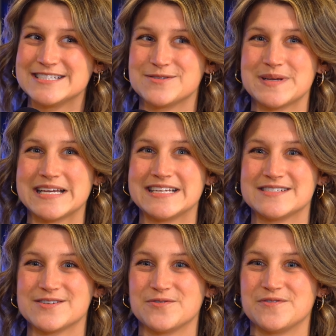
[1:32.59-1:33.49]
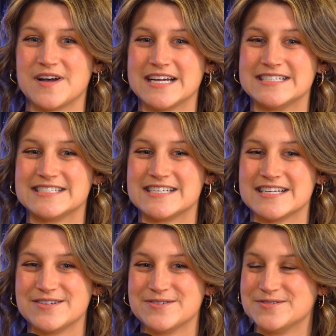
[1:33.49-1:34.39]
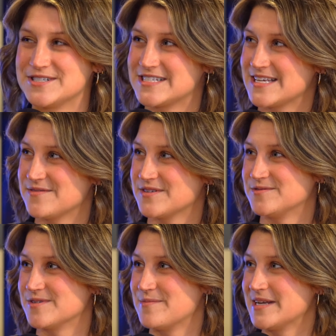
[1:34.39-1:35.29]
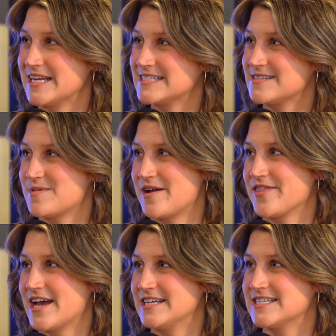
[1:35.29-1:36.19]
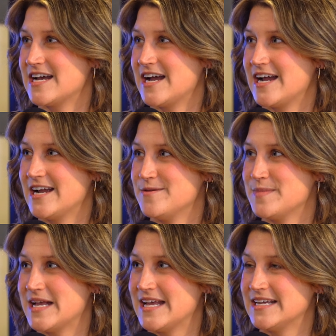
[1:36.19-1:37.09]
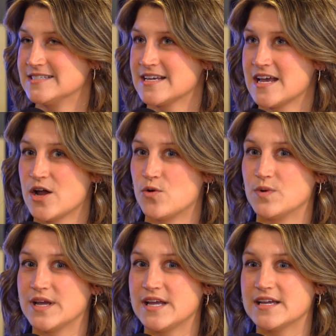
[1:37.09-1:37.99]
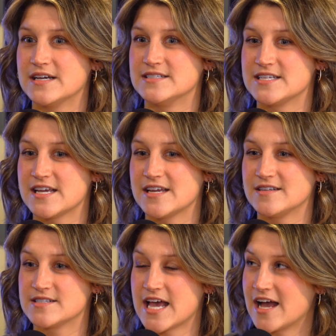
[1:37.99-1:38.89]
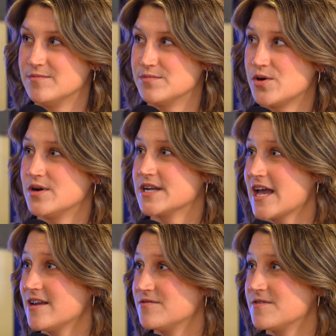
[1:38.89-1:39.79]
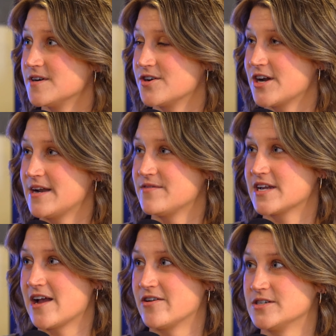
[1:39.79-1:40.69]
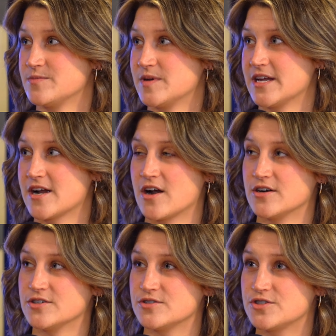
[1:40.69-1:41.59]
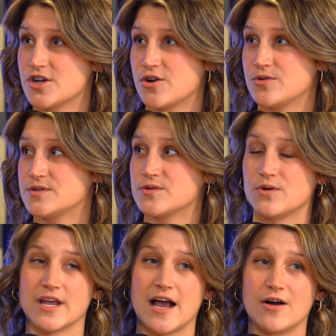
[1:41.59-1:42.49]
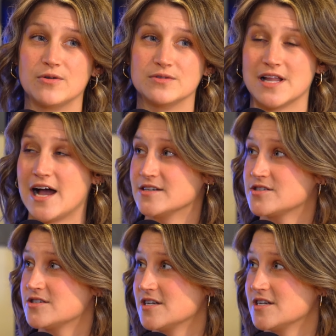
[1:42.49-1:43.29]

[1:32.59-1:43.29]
it's been so fun to just even reminisce about that time. Yeah. And we did Sat in a Boat again mm-hmm. for Creative Encounters, but yeah. like our show sold mm-hmm. out last yes.